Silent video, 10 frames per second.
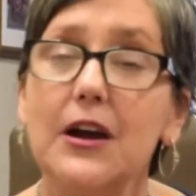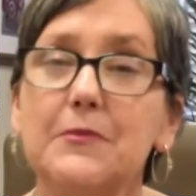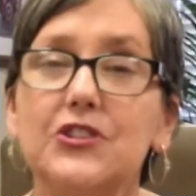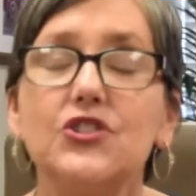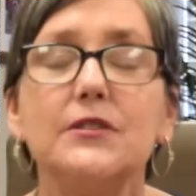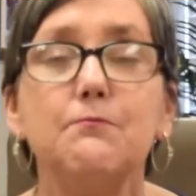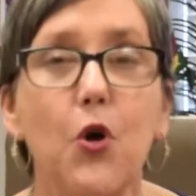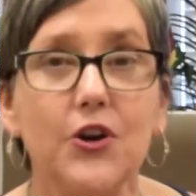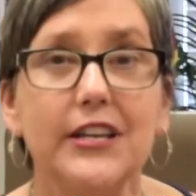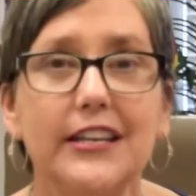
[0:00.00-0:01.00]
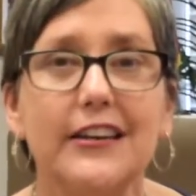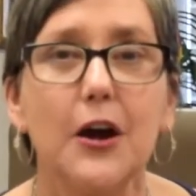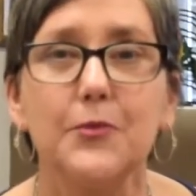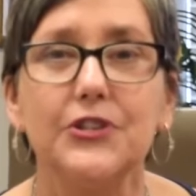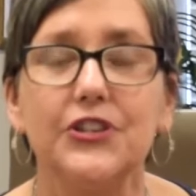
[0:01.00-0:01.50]
I mentioned marketing
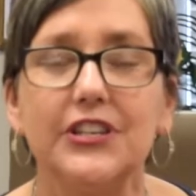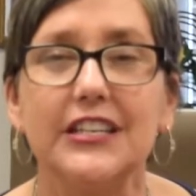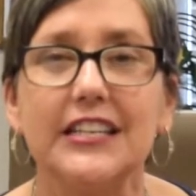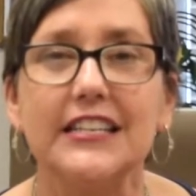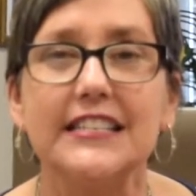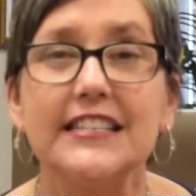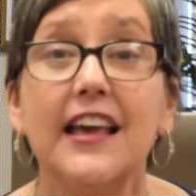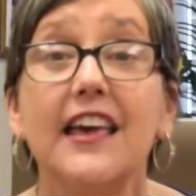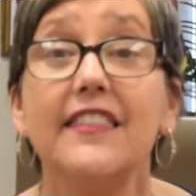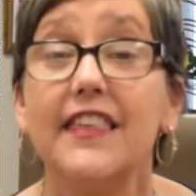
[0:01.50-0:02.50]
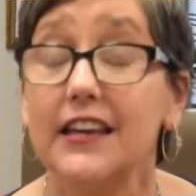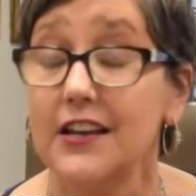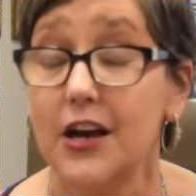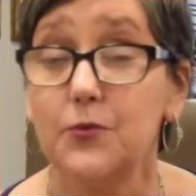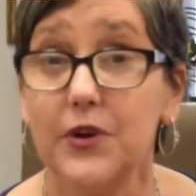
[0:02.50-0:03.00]
opportunities that
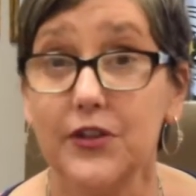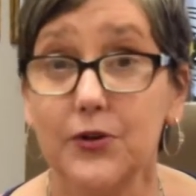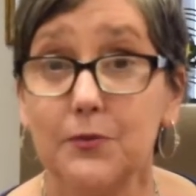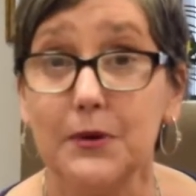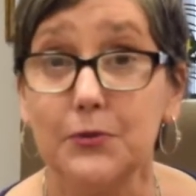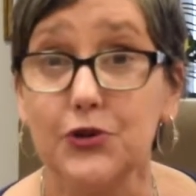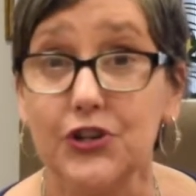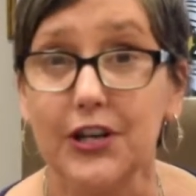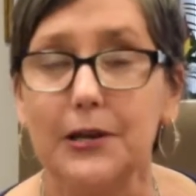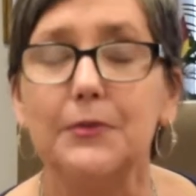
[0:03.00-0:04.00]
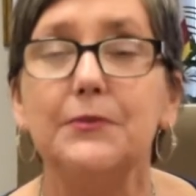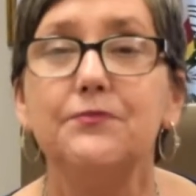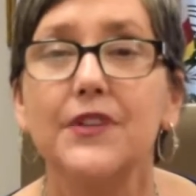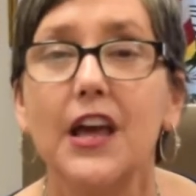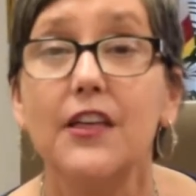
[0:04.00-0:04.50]
come with your membership.
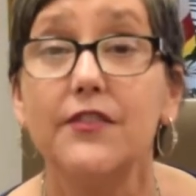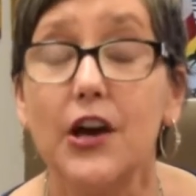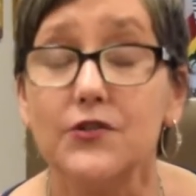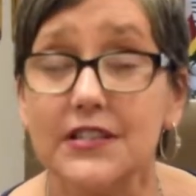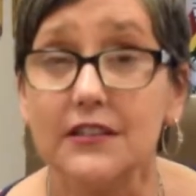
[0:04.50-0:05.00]
Those